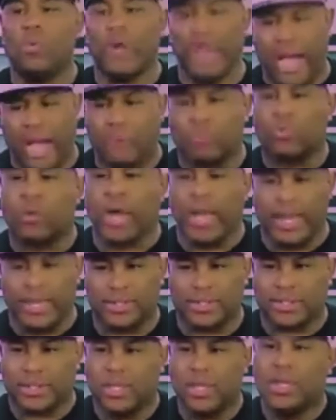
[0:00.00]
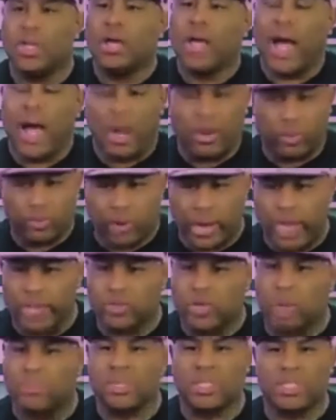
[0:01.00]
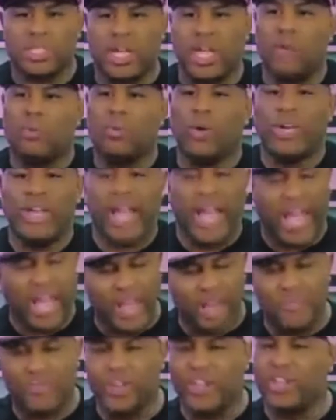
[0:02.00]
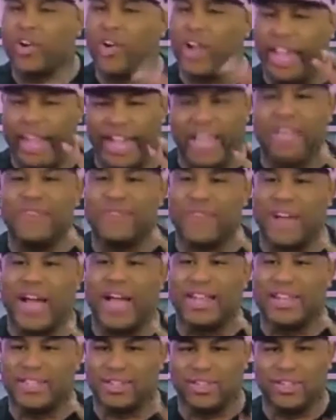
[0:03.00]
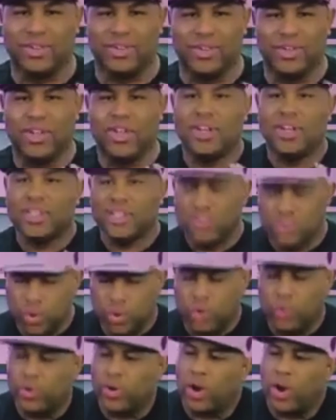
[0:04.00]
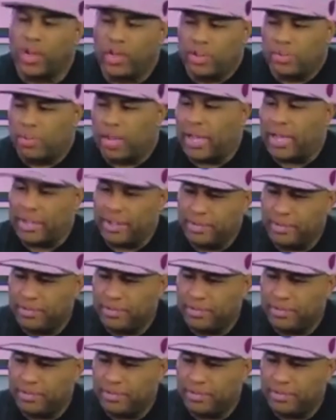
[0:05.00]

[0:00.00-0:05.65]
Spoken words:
When I rest, I rest. So I'm just saying, whatever your hand find to do it with all your might.